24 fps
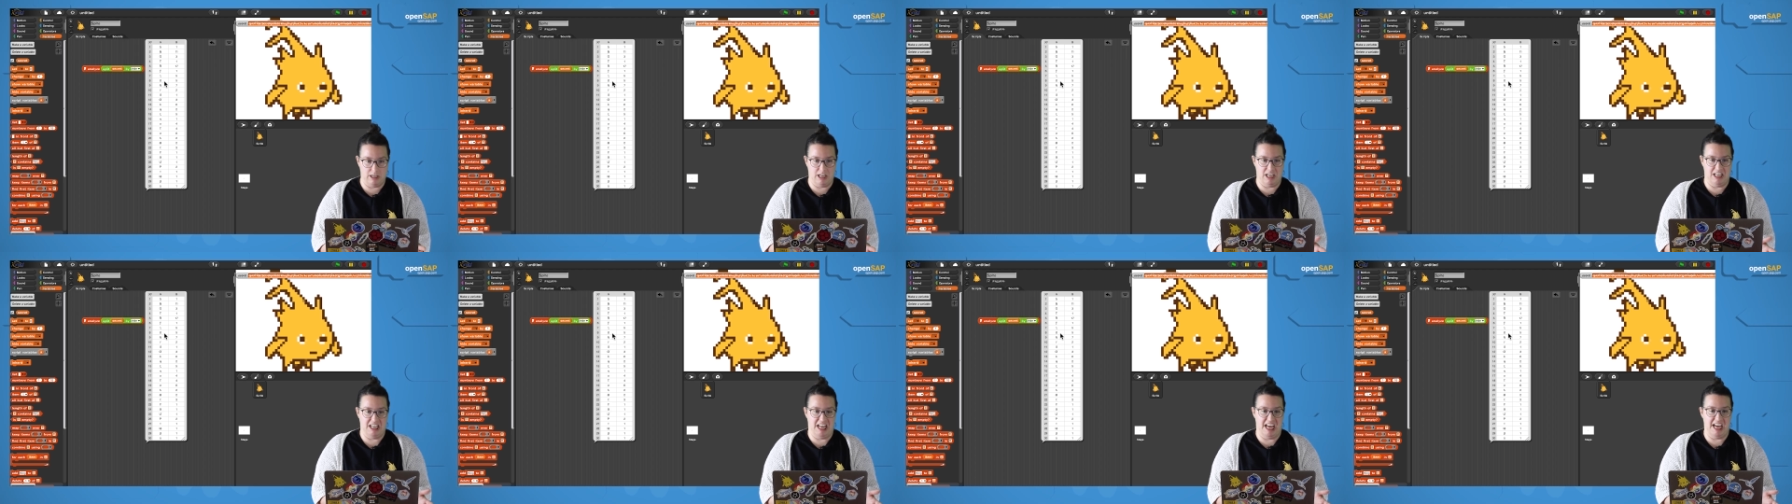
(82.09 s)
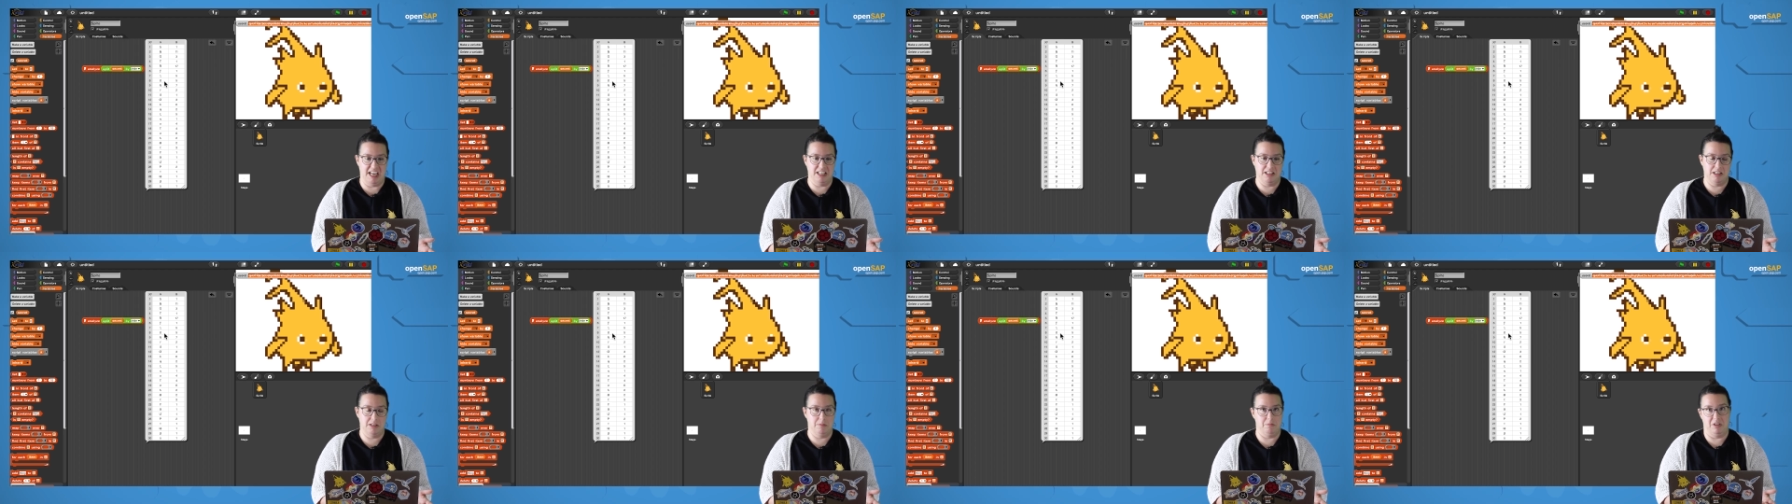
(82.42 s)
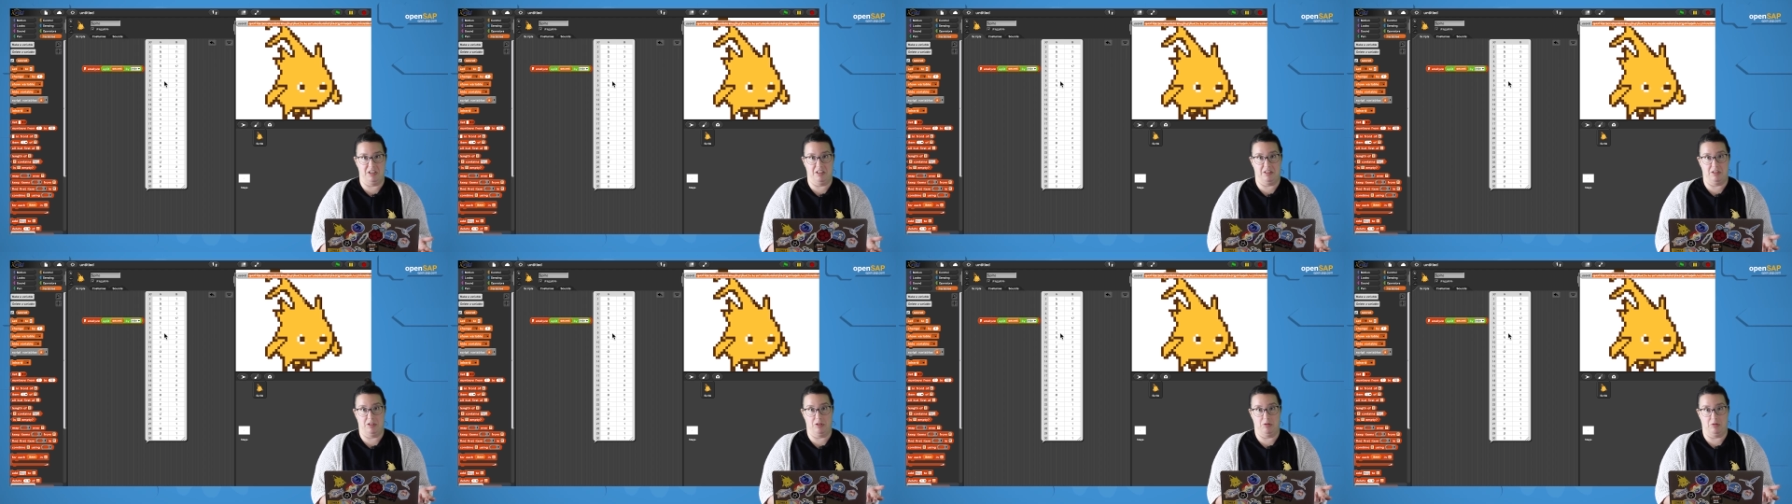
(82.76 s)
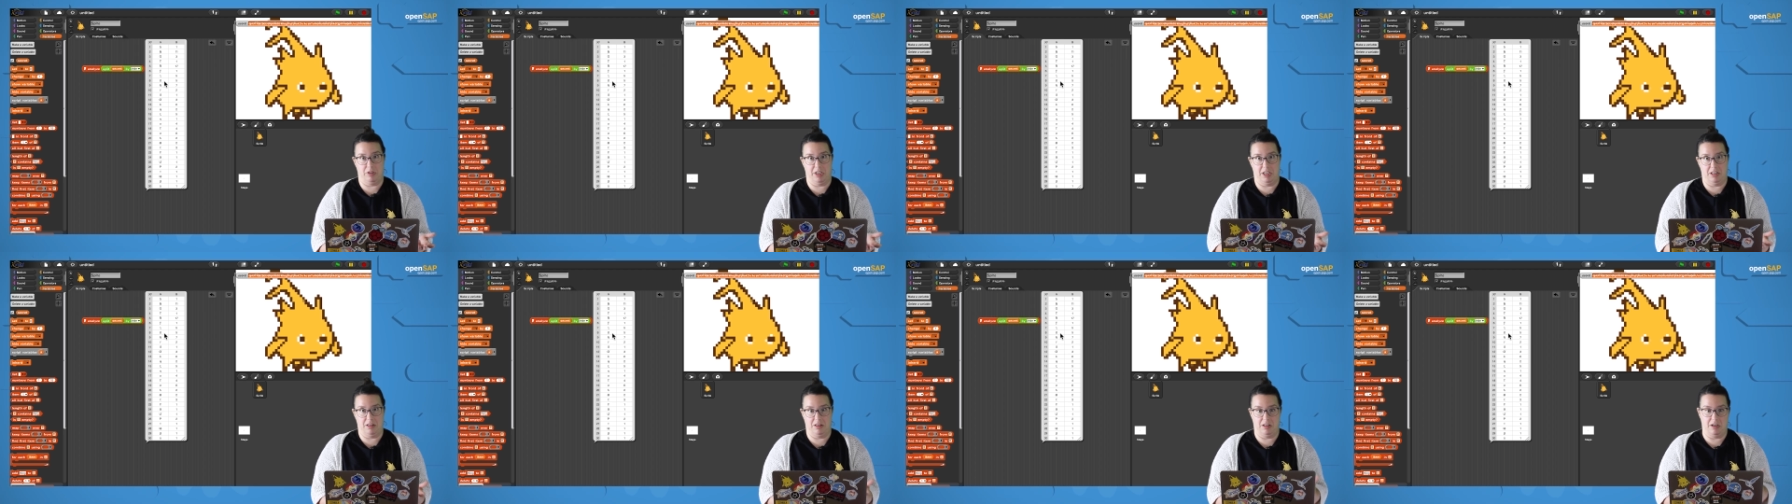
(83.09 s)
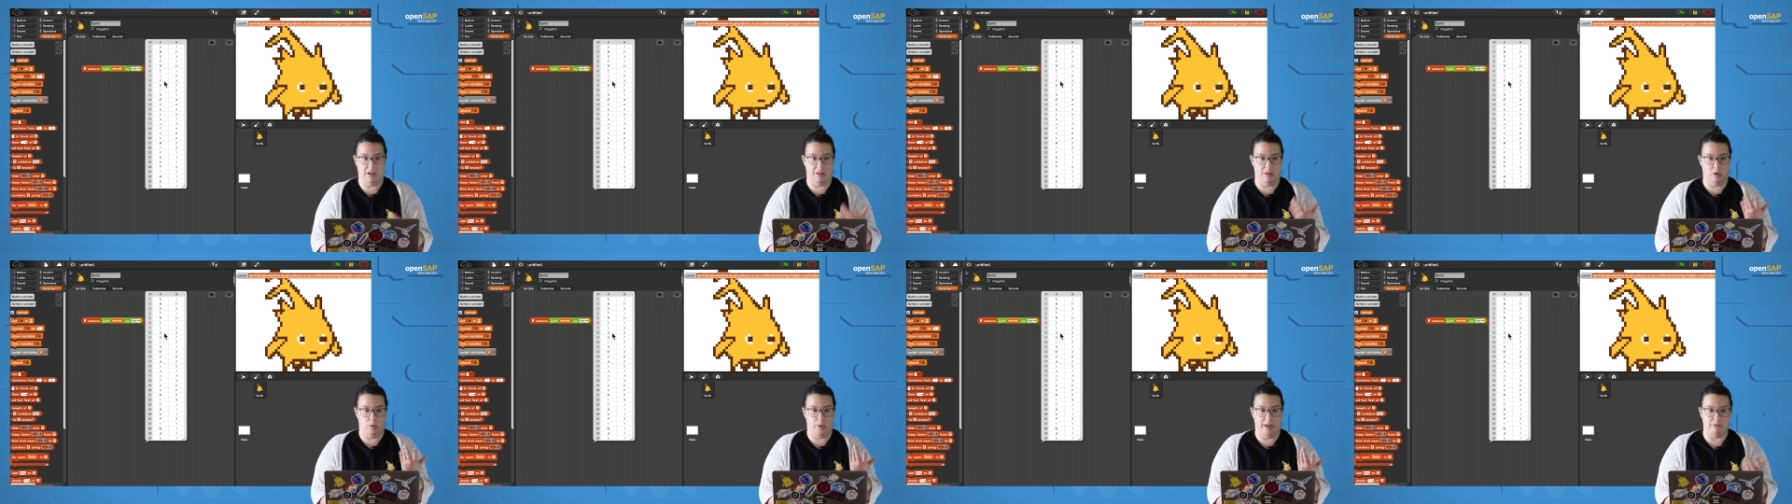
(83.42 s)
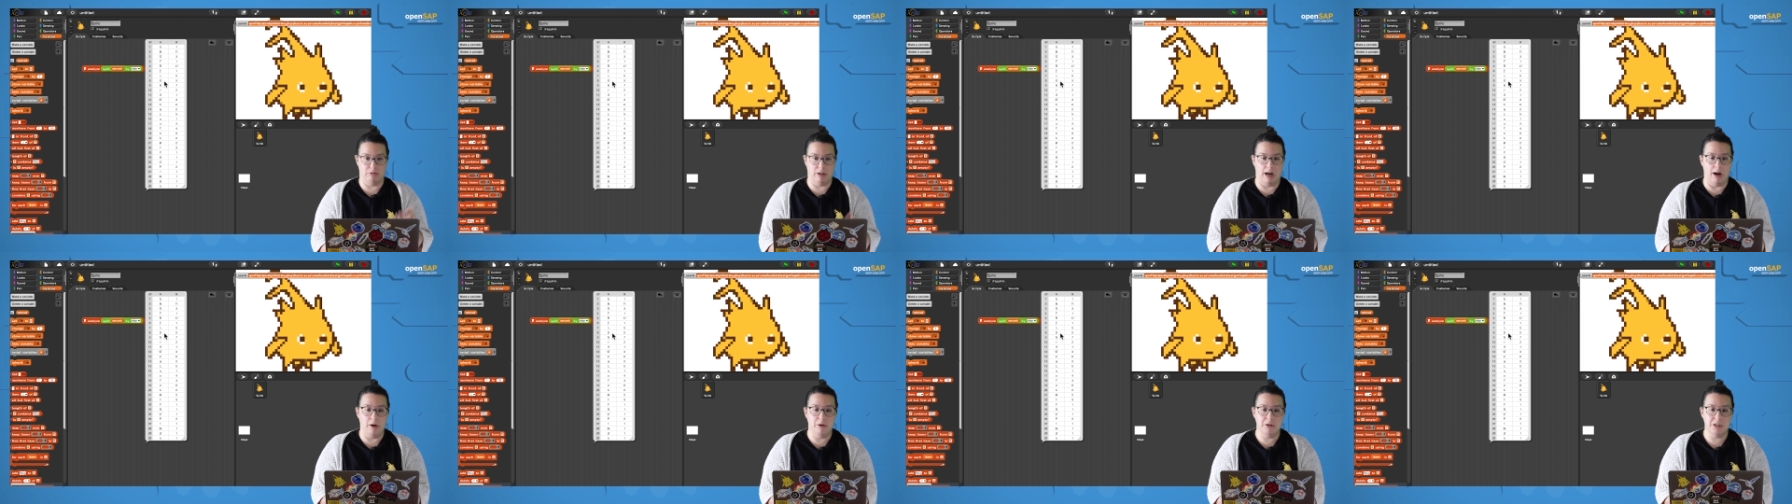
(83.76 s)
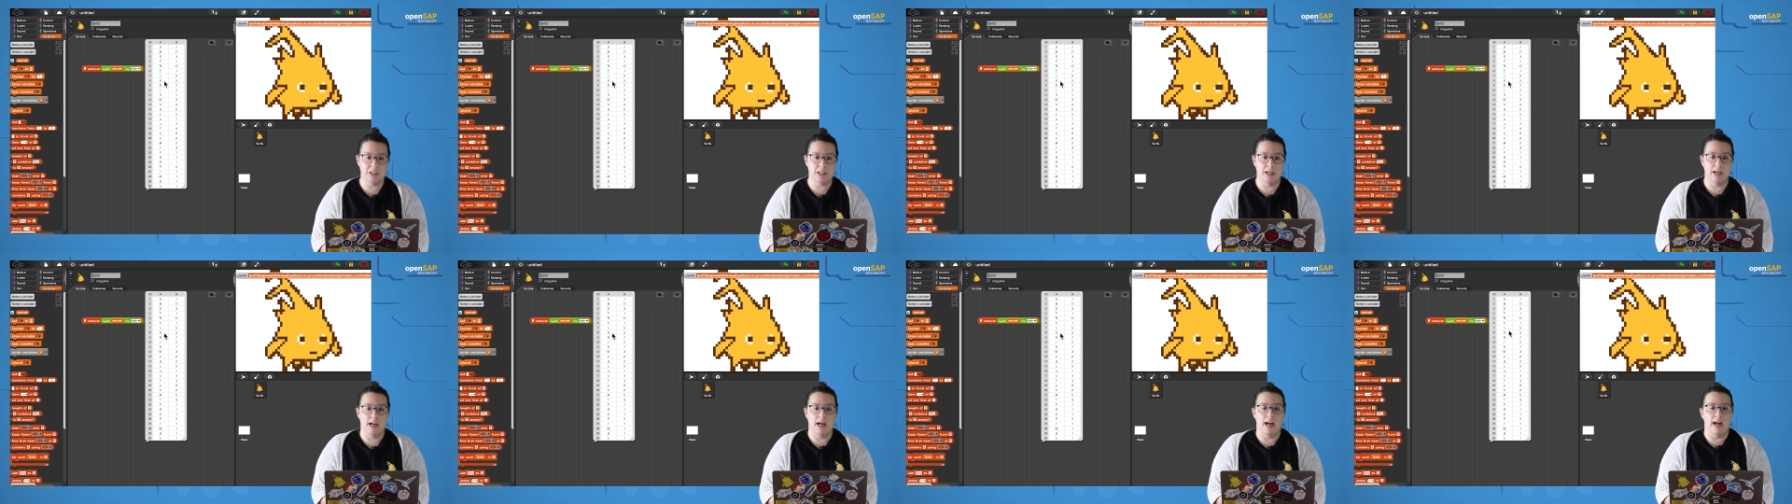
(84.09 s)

an S, but it's looking the other way around.